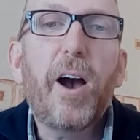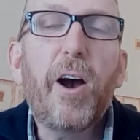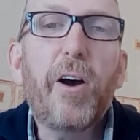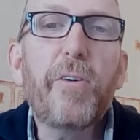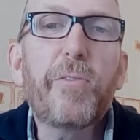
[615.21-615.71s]

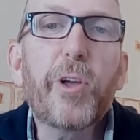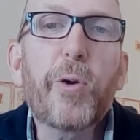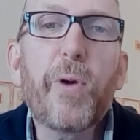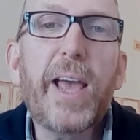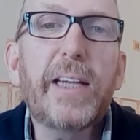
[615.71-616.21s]
of the
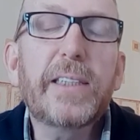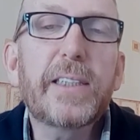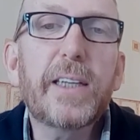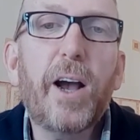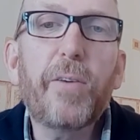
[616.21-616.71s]

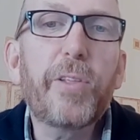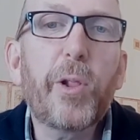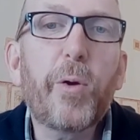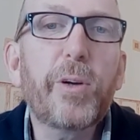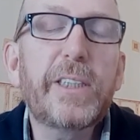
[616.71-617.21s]
grace of the
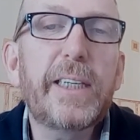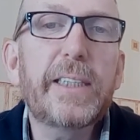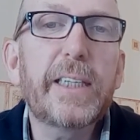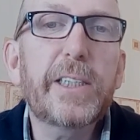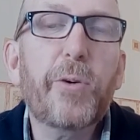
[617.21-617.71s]
Lord
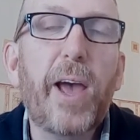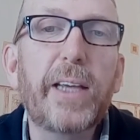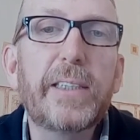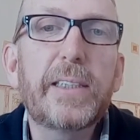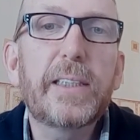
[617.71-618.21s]
Jesus
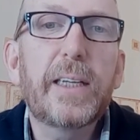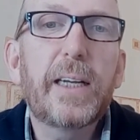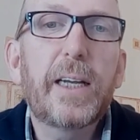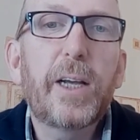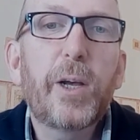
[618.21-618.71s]
Christ
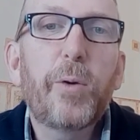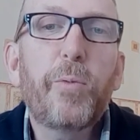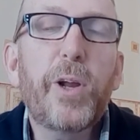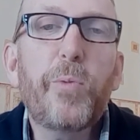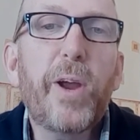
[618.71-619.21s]

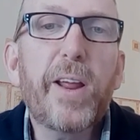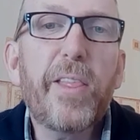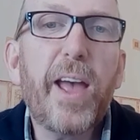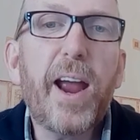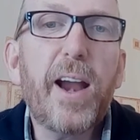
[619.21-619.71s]
when we are
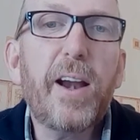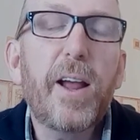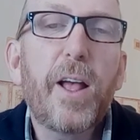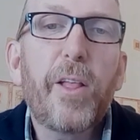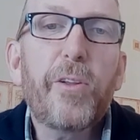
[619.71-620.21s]
there
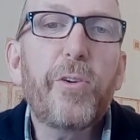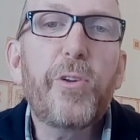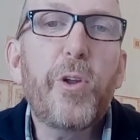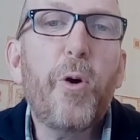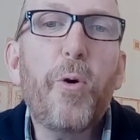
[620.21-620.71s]
through
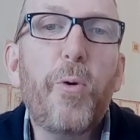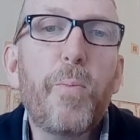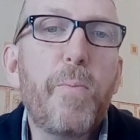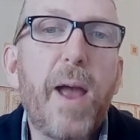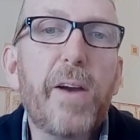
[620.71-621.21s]
no
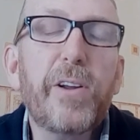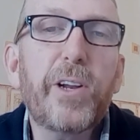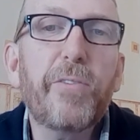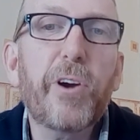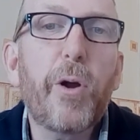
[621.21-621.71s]
merit
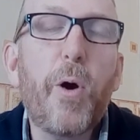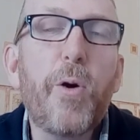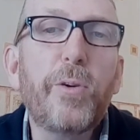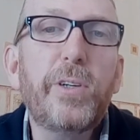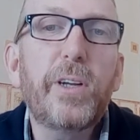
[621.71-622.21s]
of our
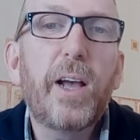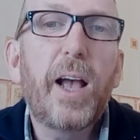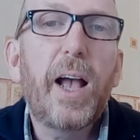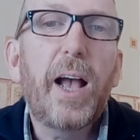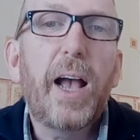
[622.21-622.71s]
own
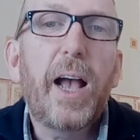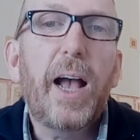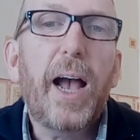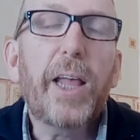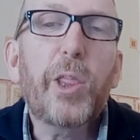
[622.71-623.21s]

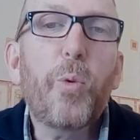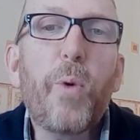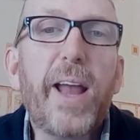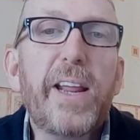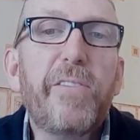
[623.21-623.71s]
at the
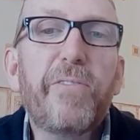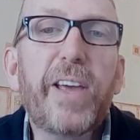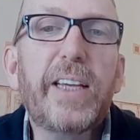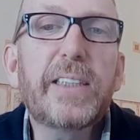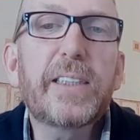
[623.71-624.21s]
wedding
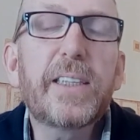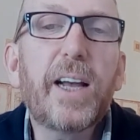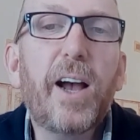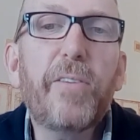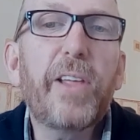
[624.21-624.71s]
feast
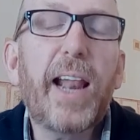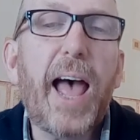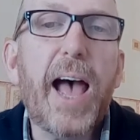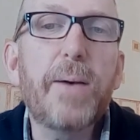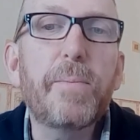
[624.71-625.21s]
of the
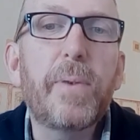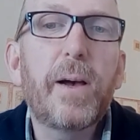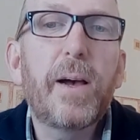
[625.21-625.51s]
Lamb.